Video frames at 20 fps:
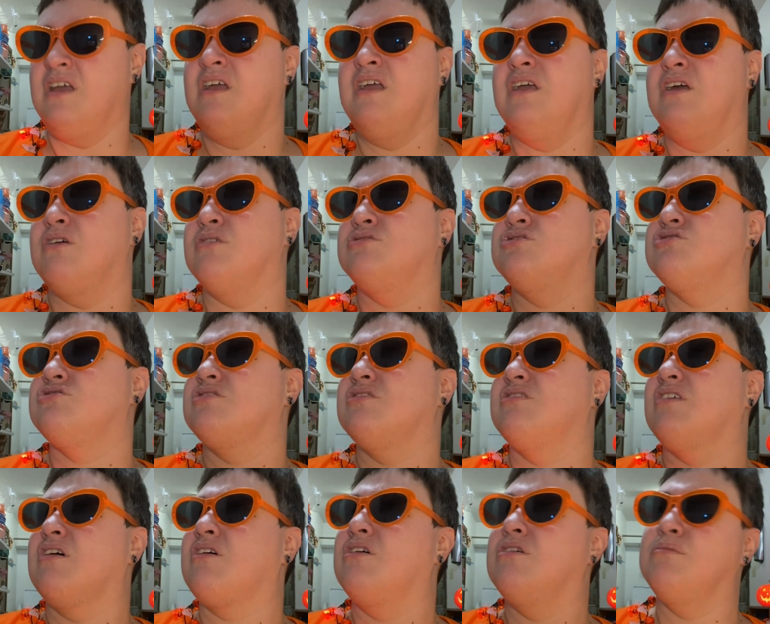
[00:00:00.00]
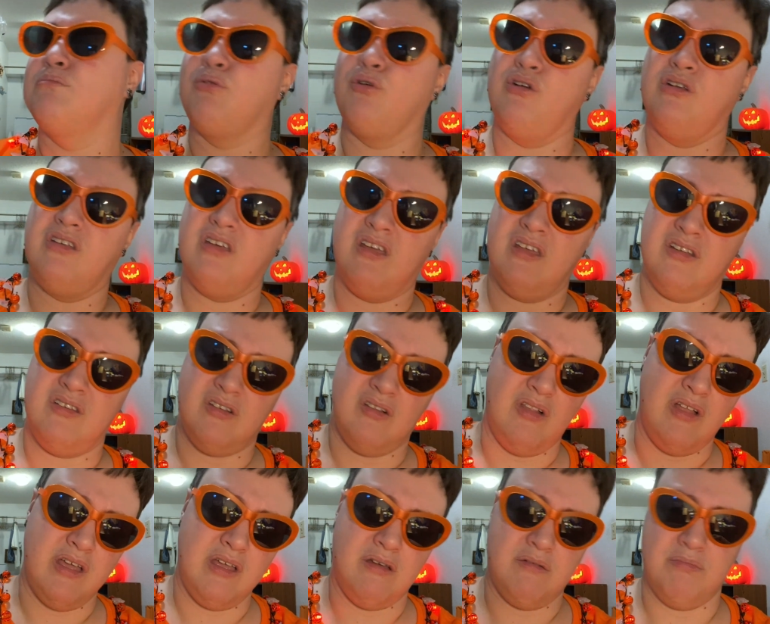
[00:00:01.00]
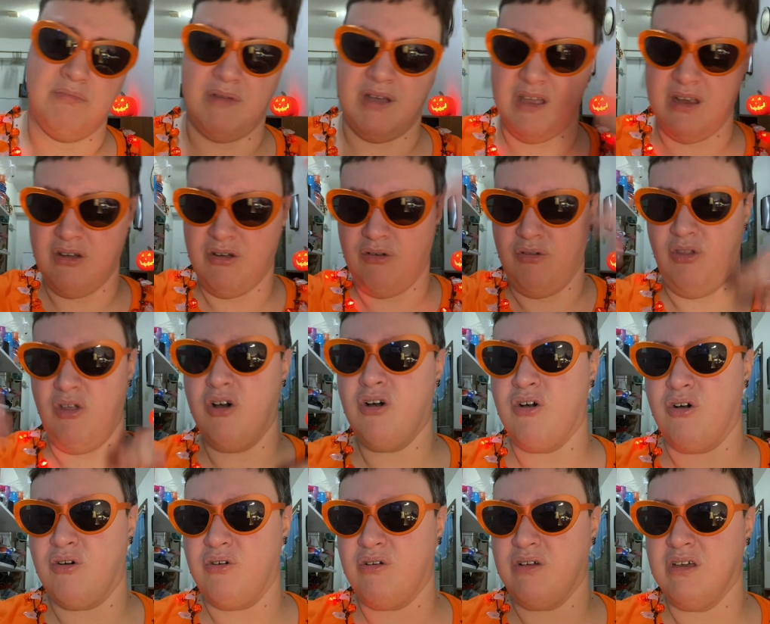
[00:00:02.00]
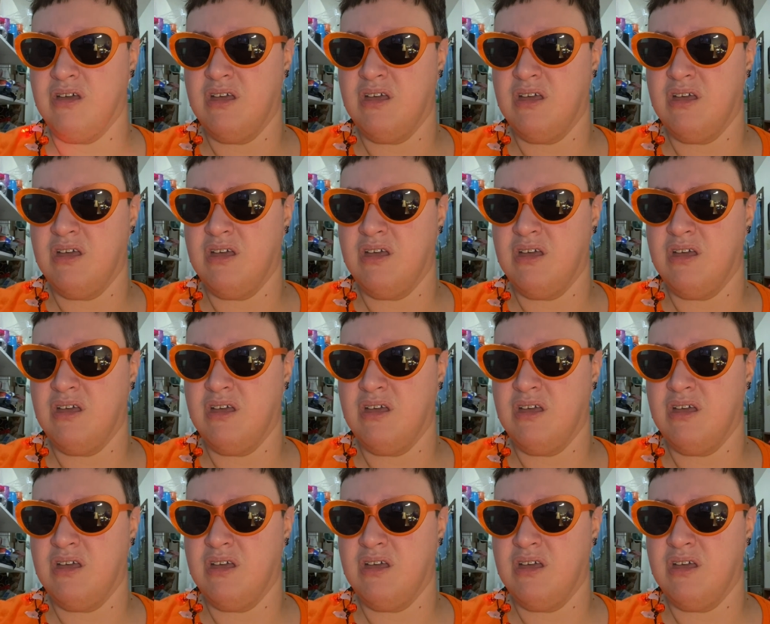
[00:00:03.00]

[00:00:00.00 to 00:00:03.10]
You know, just as I couldn't pretend to like my hair long